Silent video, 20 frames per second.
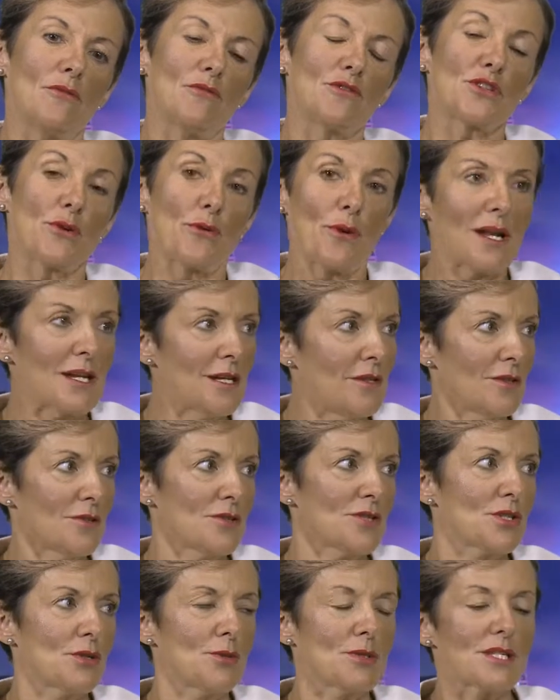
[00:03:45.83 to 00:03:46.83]
surrounding
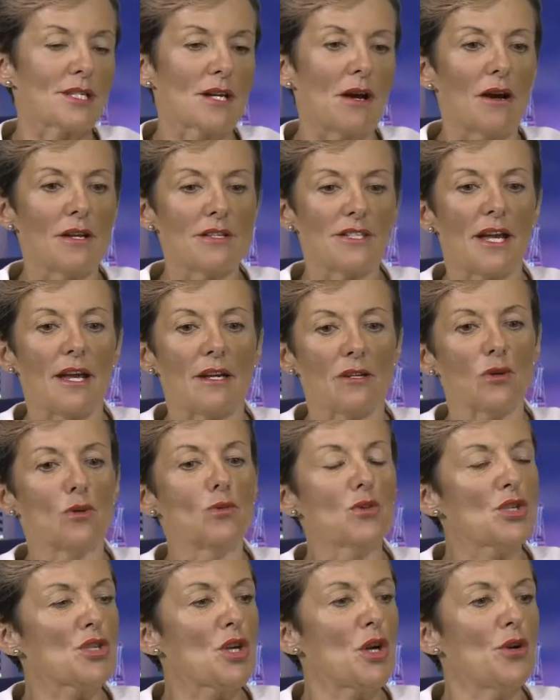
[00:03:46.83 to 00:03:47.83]
those suicides, and
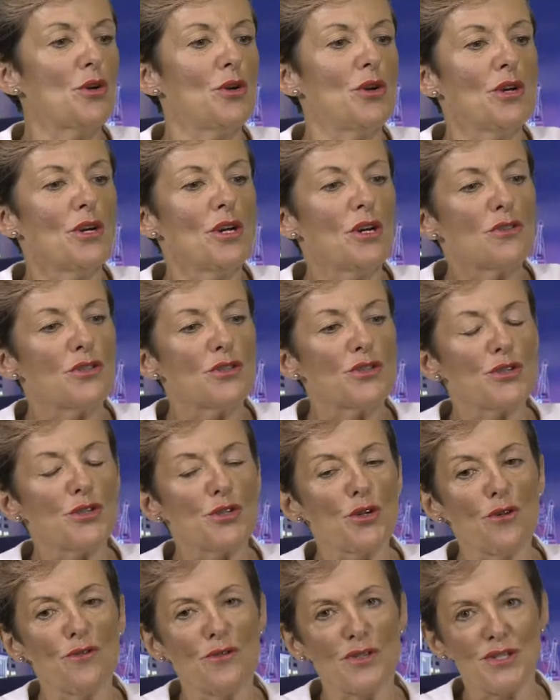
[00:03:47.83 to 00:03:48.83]
also the
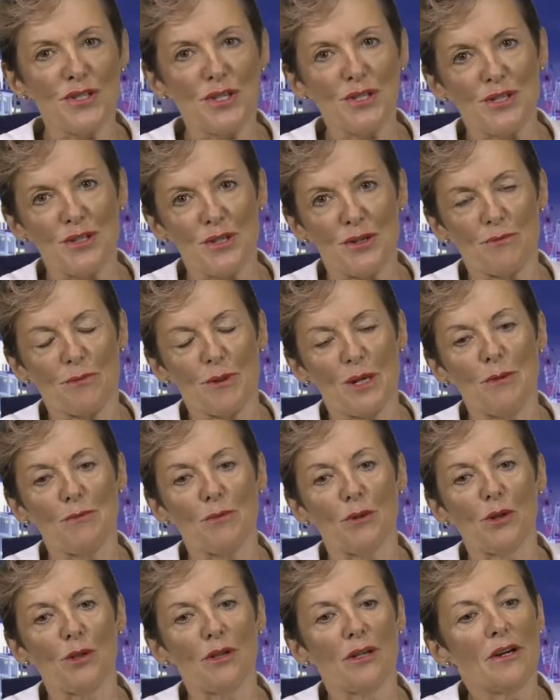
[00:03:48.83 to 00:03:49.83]
services that
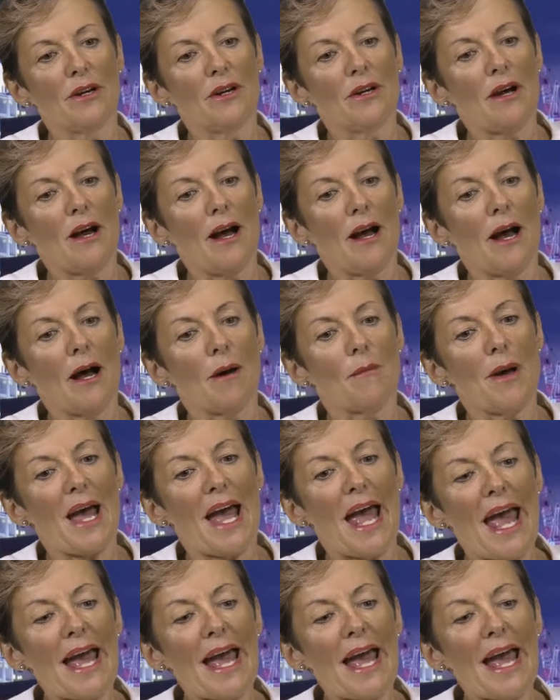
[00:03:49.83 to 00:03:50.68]
people um,